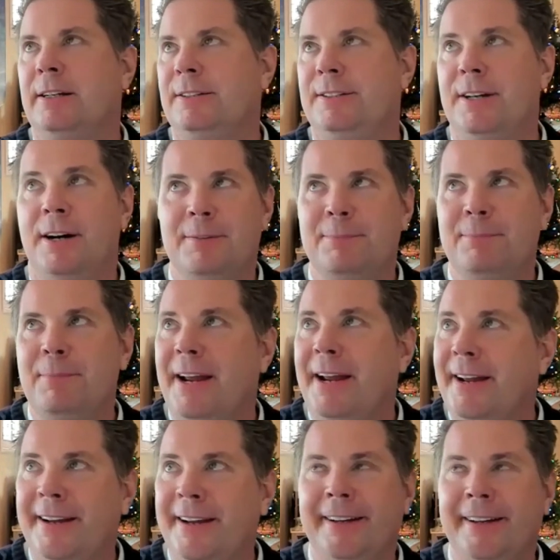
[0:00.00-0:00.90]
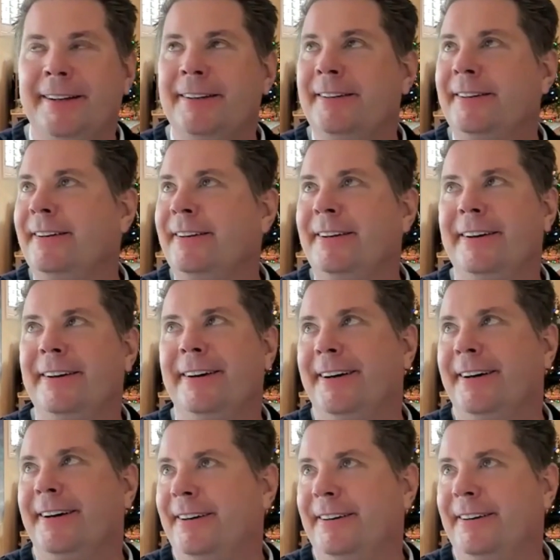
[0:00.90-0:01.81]
Duckman,
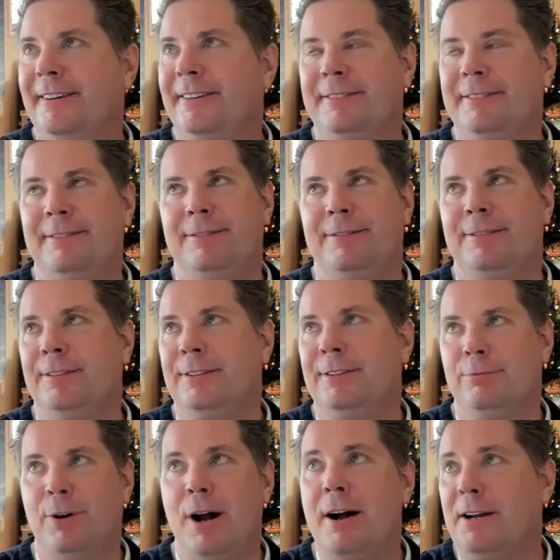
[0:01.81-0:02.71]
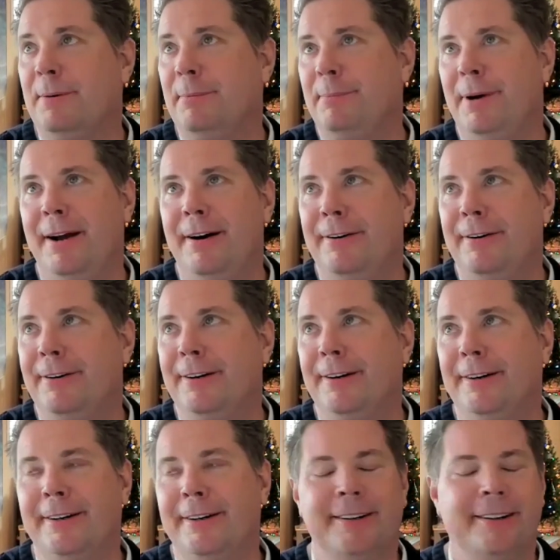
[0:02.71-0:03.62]
Rocket
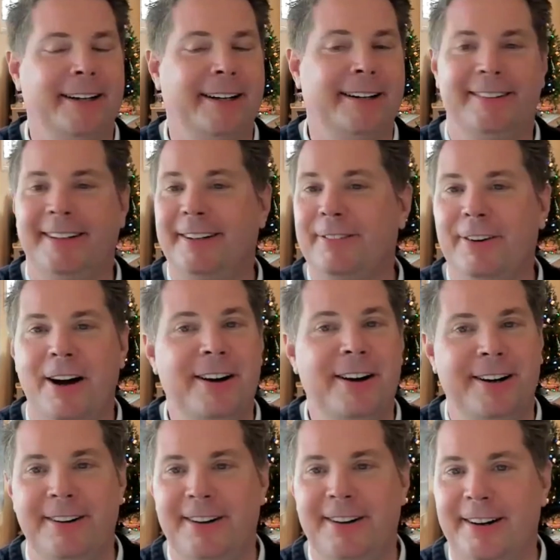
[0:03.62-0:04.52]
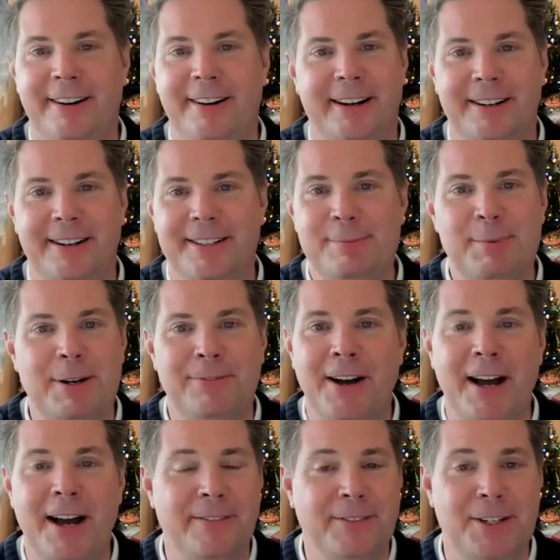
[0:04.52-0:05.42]
Power, on and on and on. I spent
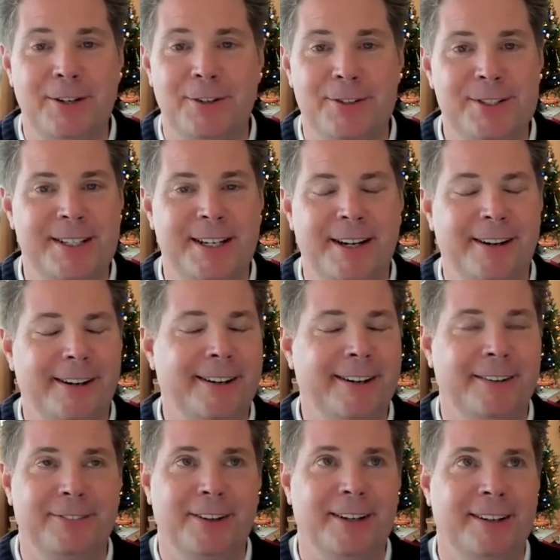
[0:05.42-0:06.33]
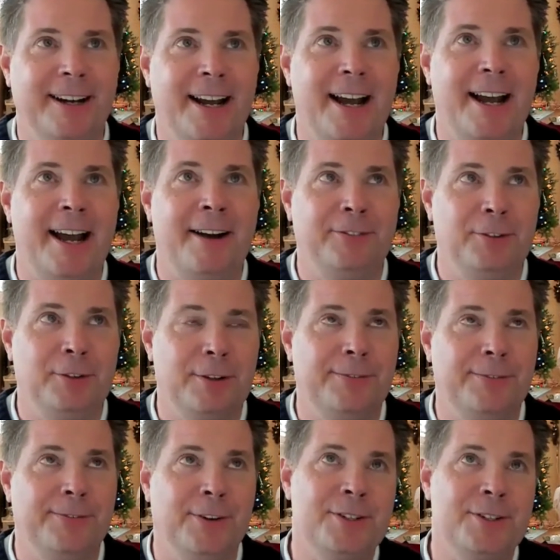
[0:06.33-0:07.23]
5 years there. After the
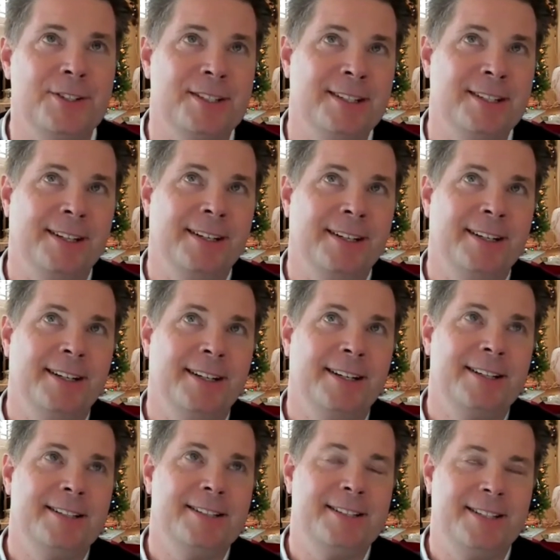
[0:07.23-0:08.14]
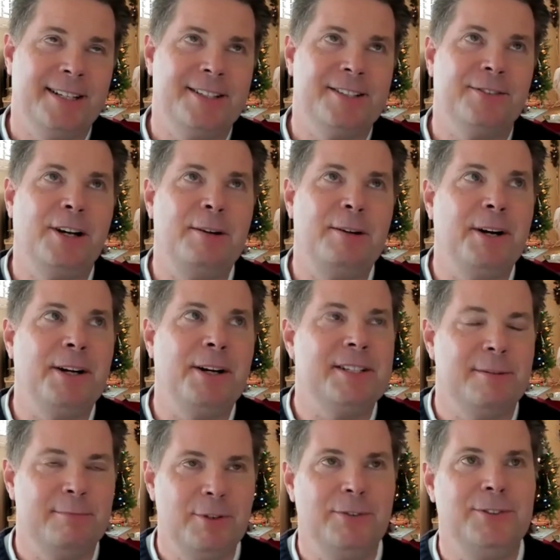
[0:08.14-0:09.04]
first 6 or 8
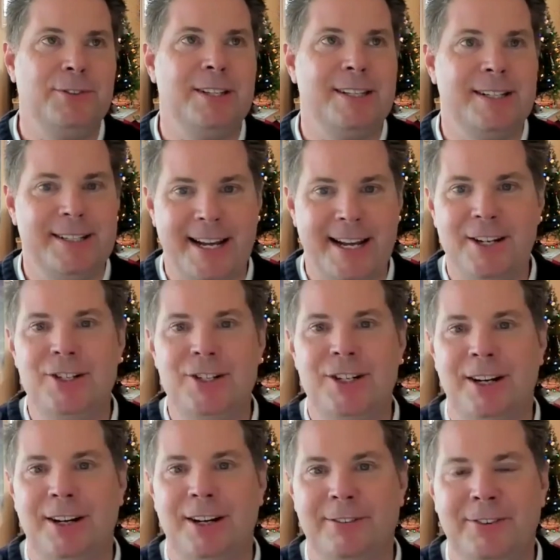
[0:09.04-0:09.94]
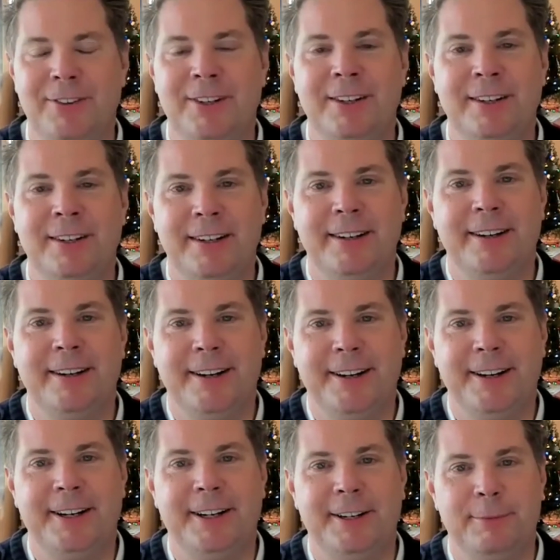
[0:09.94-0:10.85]
months, I moved to the day shift,
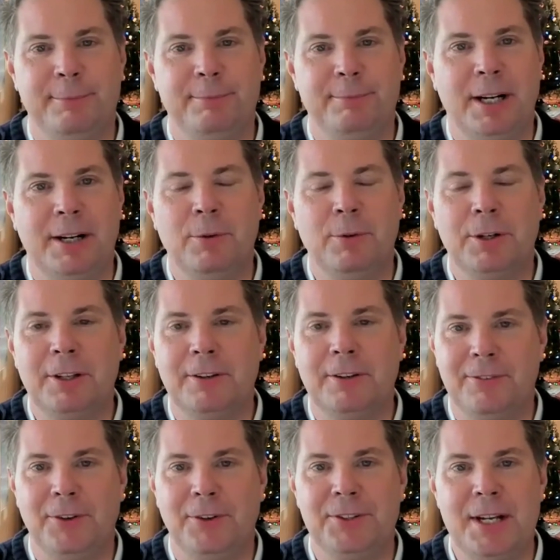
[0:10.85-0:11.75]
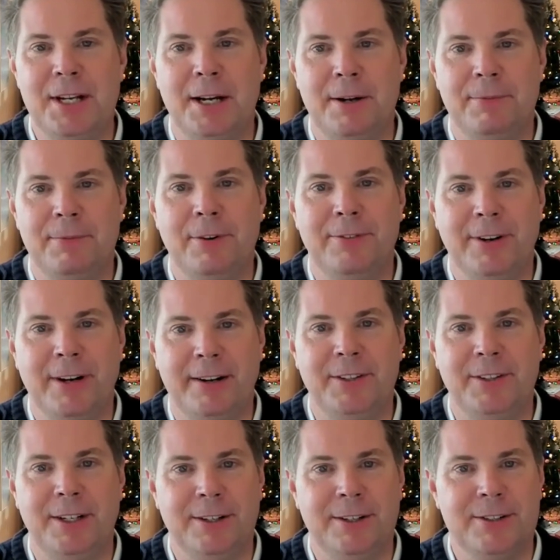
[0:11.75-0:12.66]
but I worked there full time for
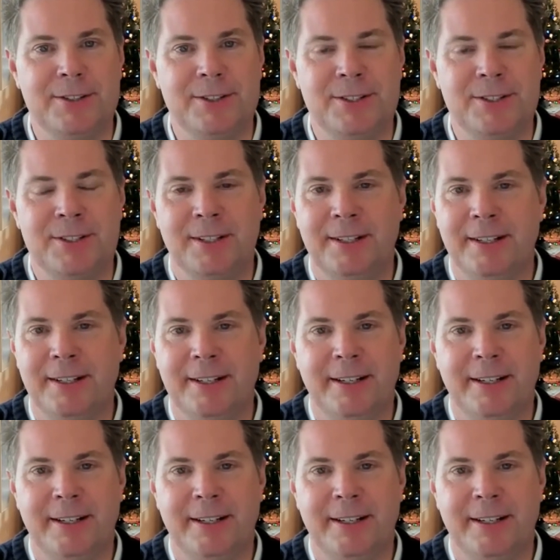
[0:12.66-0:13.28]
5 years.